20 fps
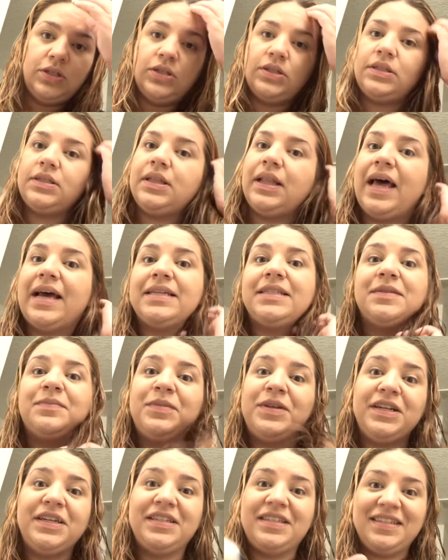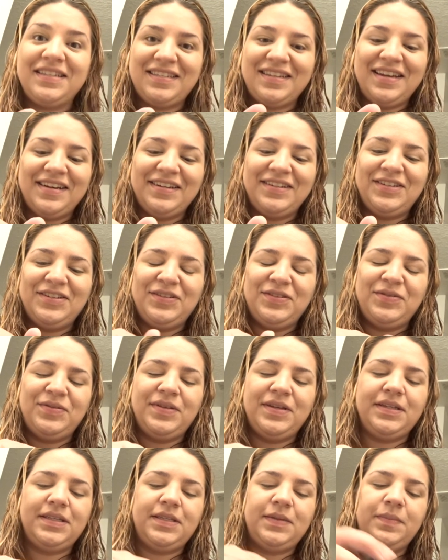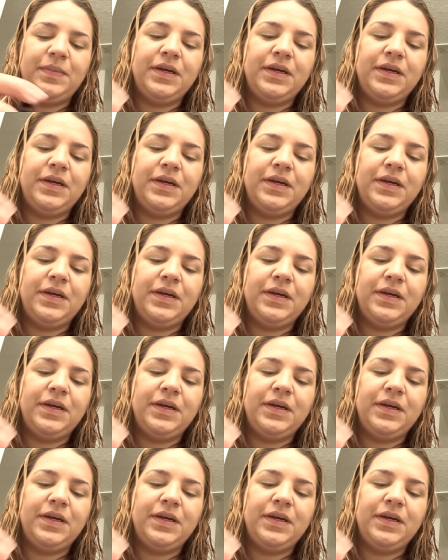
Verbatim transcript: just last minute decided to do this,